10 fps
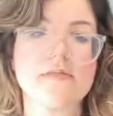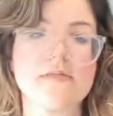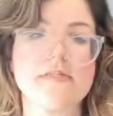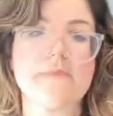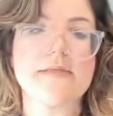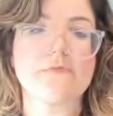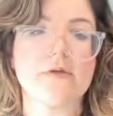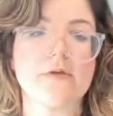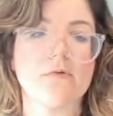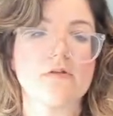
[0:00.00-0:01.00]
Space
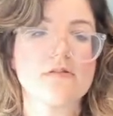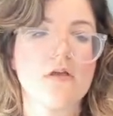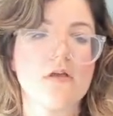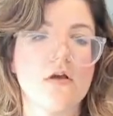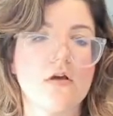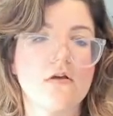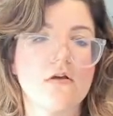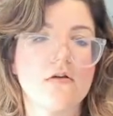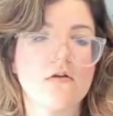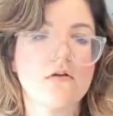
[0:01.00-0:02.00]
Marine ones.
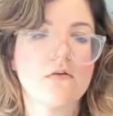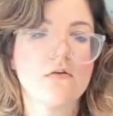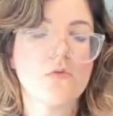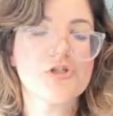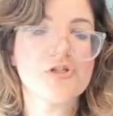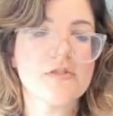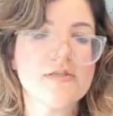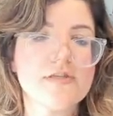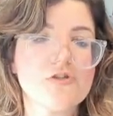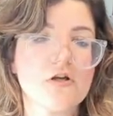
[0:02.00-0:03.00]
Which,
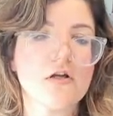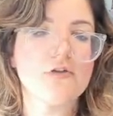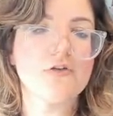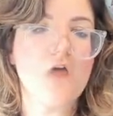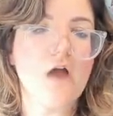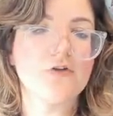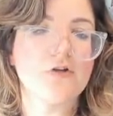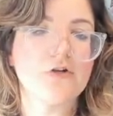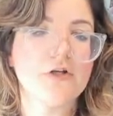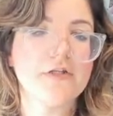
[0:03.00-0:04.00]
these are not
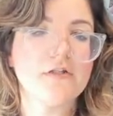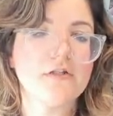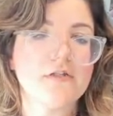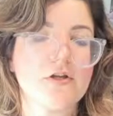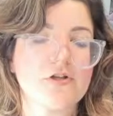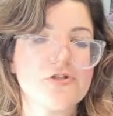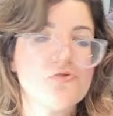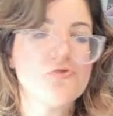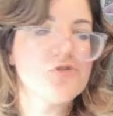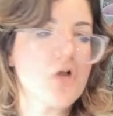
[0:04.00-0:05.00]
good. They're
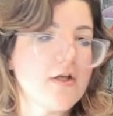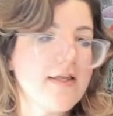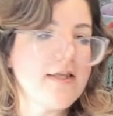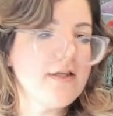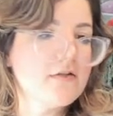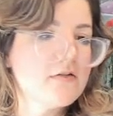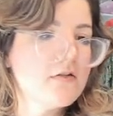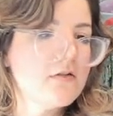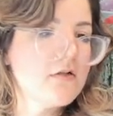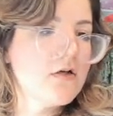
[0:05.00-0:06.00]
too chunky.
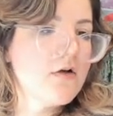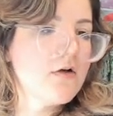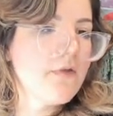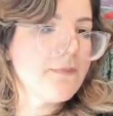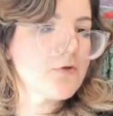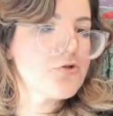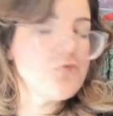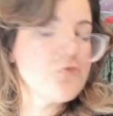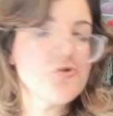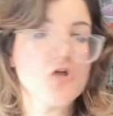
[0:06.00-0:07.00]

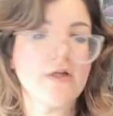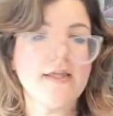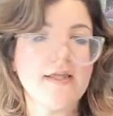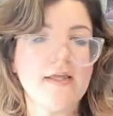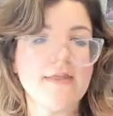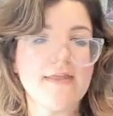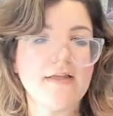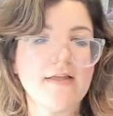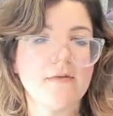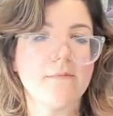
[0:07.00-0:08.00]
I
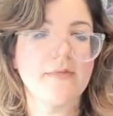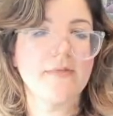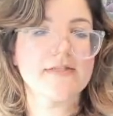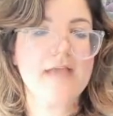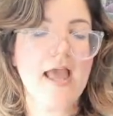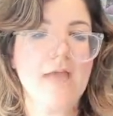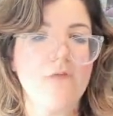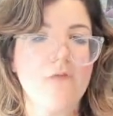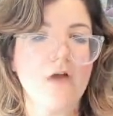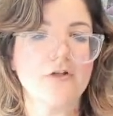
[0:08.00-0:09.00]
think, because I'm
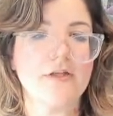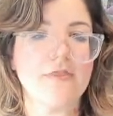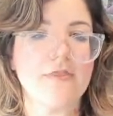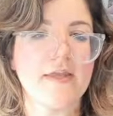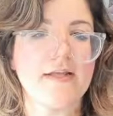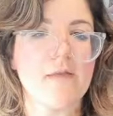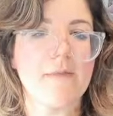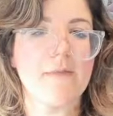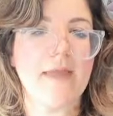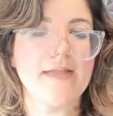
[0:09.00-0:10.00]
not good at thinning down my
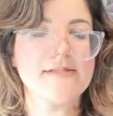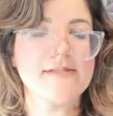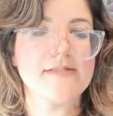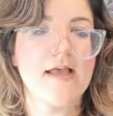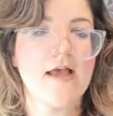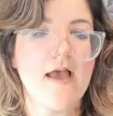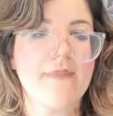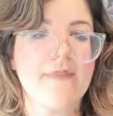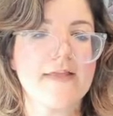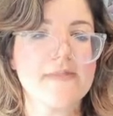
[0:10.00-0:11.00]
paints,
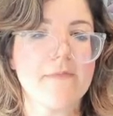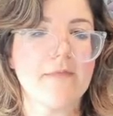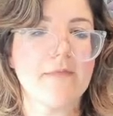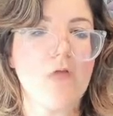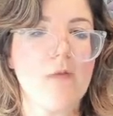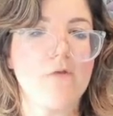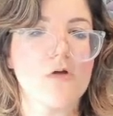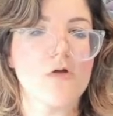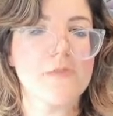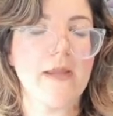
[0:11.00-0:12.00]
and that's a big blob of
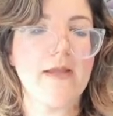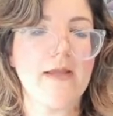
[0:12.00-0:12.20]
orange paint.